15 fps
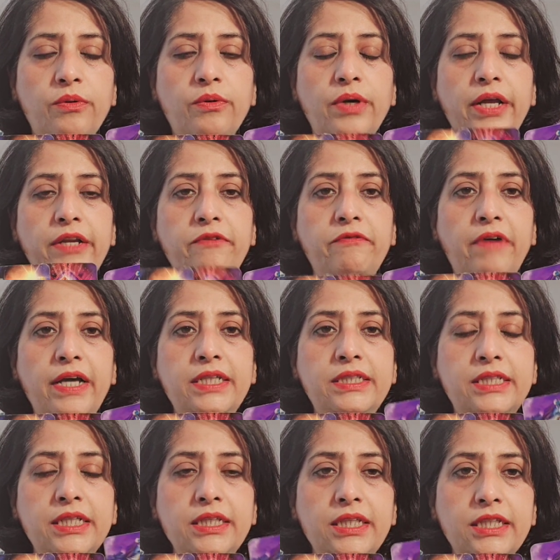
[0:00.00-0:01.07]

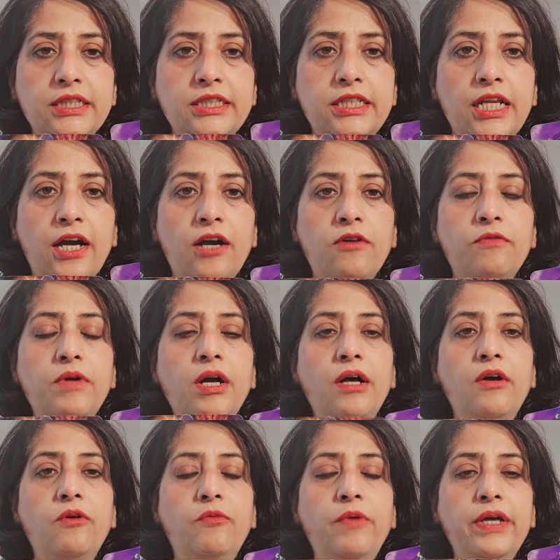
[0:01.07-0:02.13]
invest in this love,
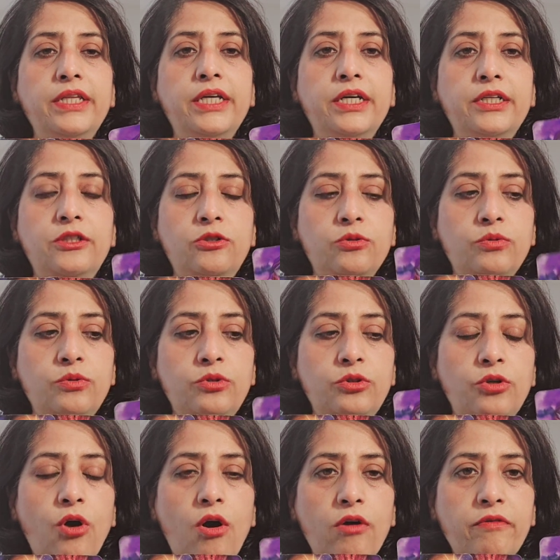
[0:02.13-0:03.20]
whether to
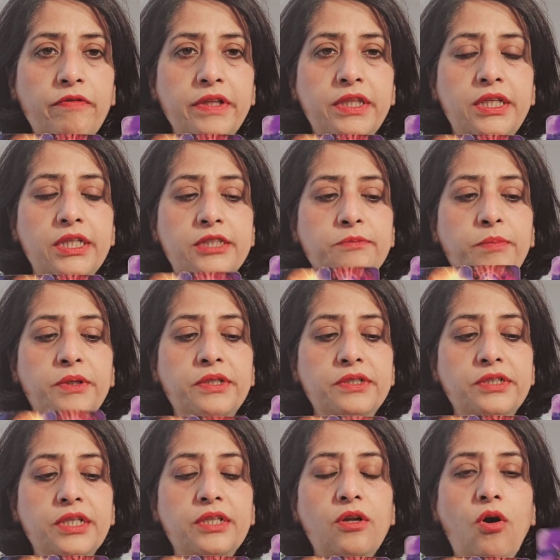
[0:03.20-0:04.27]
talk with this
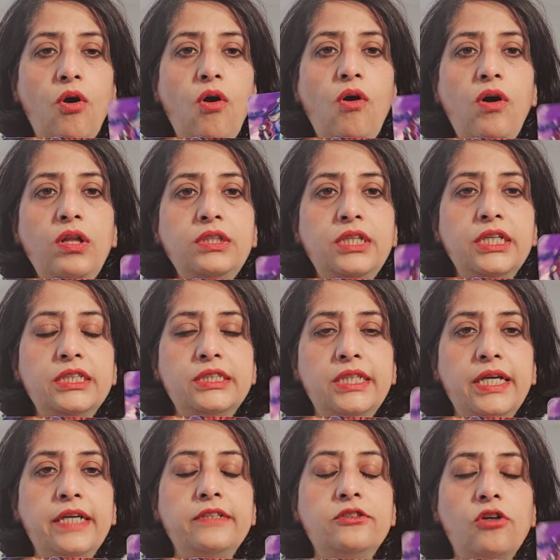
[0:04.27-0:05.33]
person, all these
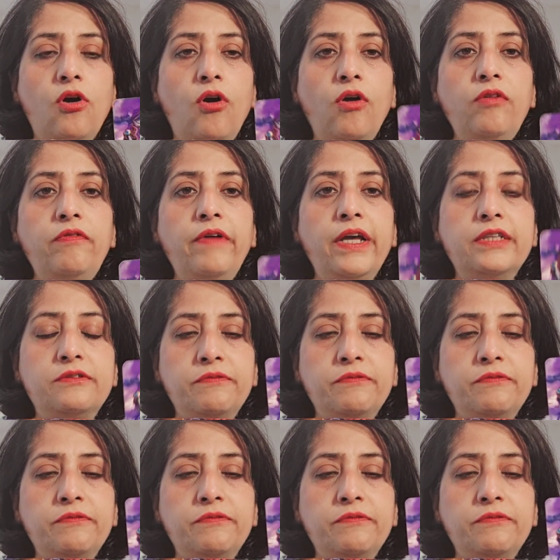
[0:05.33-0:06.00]
things always